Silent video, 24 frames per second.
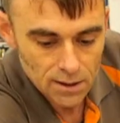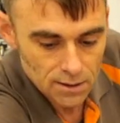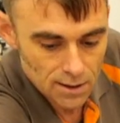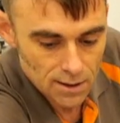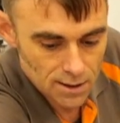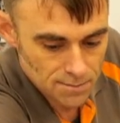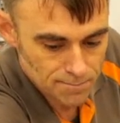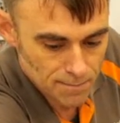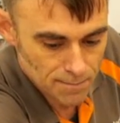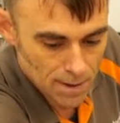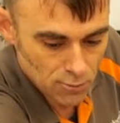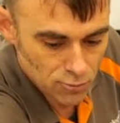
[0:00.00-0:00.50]

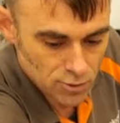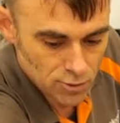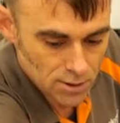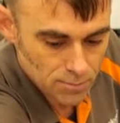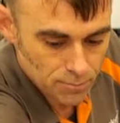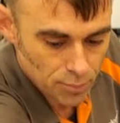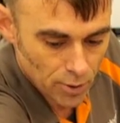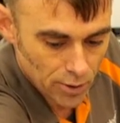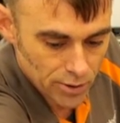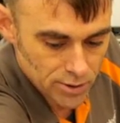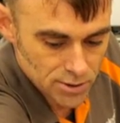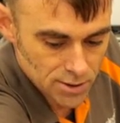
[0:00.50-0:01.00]
there's mounting
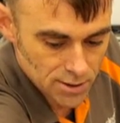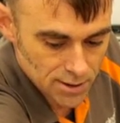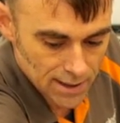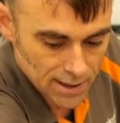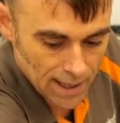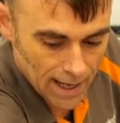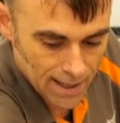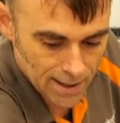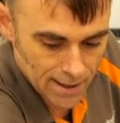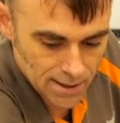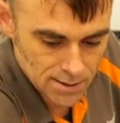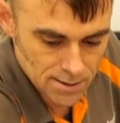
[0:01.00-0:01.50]
points at the
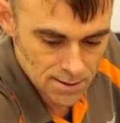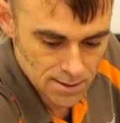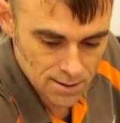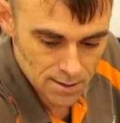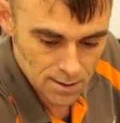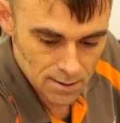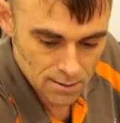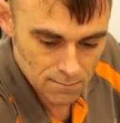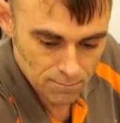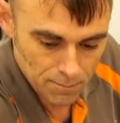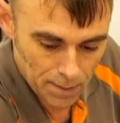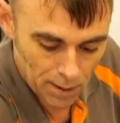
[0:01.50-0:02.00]
end,
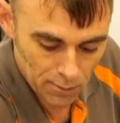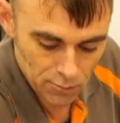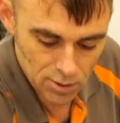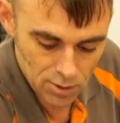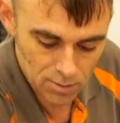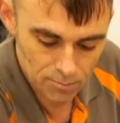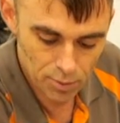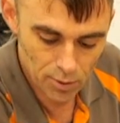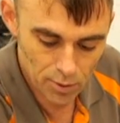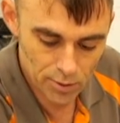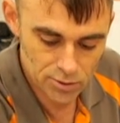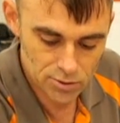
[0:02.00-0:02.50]

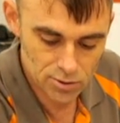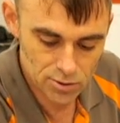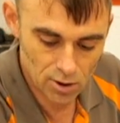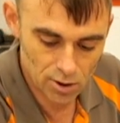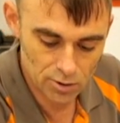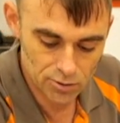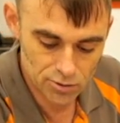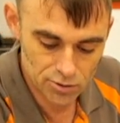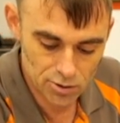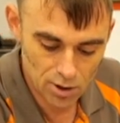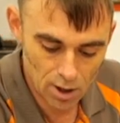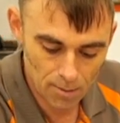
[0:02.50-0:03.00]
mounting points
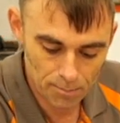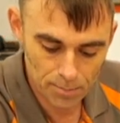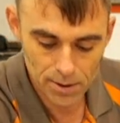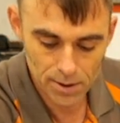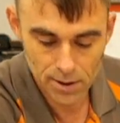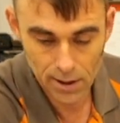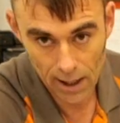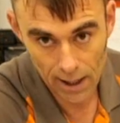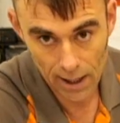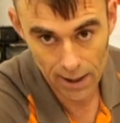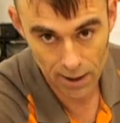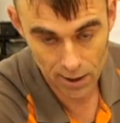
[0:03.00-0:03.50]
on
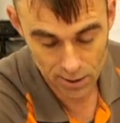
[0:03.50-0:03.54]
top and